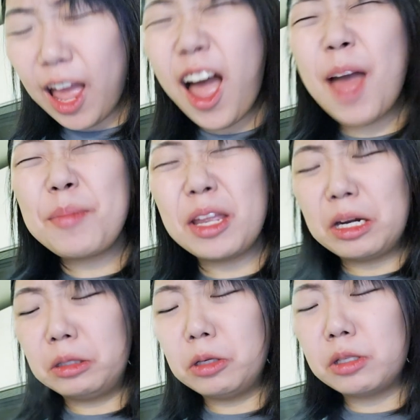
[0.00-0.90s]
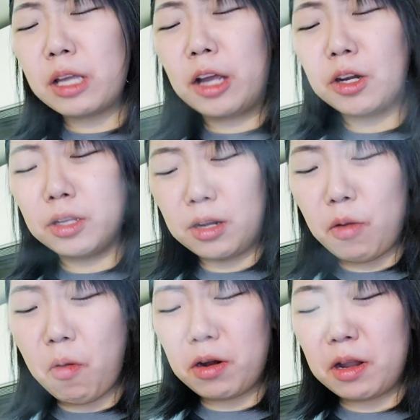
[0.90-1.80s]
I made it a little soggier than
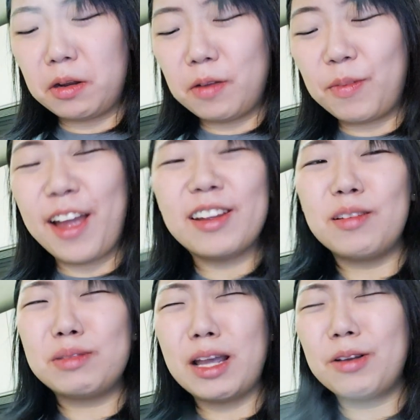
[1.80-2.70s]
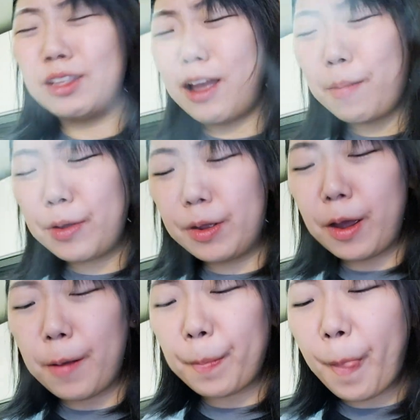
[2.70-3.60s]
I wanted. I'm kind of upset with that, but
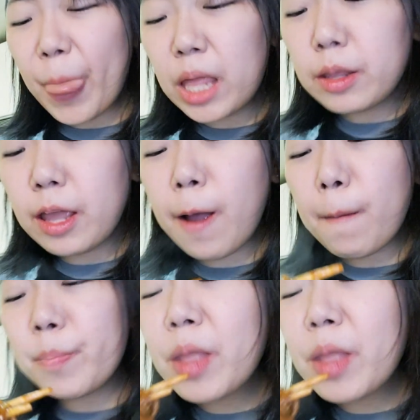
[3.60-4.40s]
yeah.